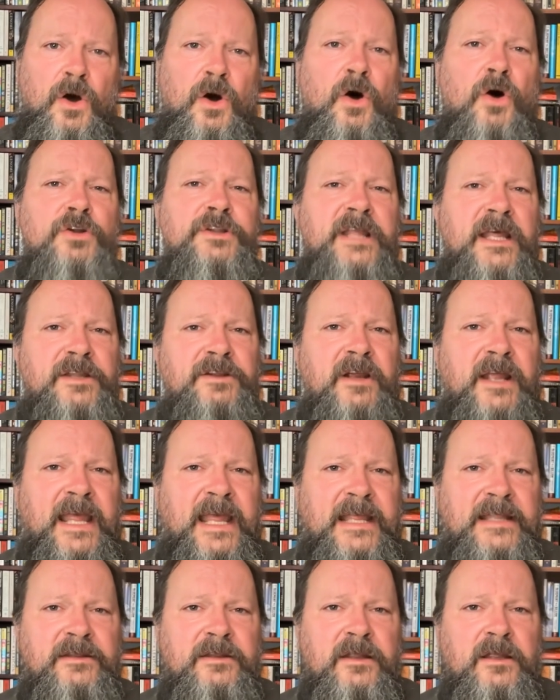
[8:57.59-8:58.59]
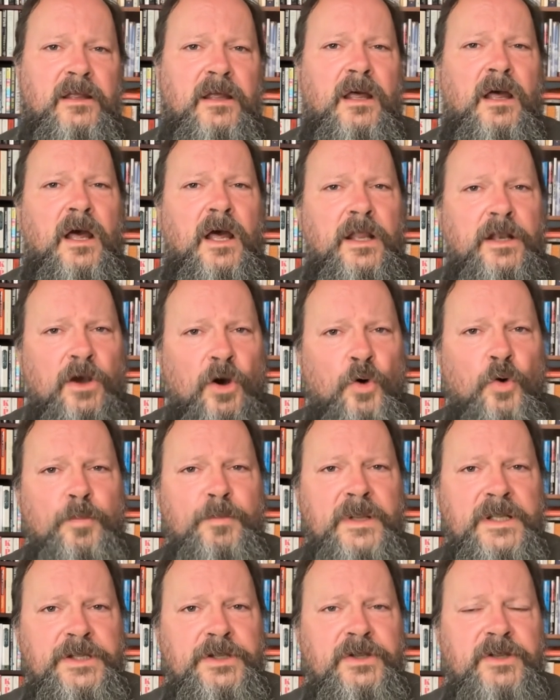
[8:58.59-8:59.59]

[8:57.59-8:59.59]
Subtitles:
On the other hand, an open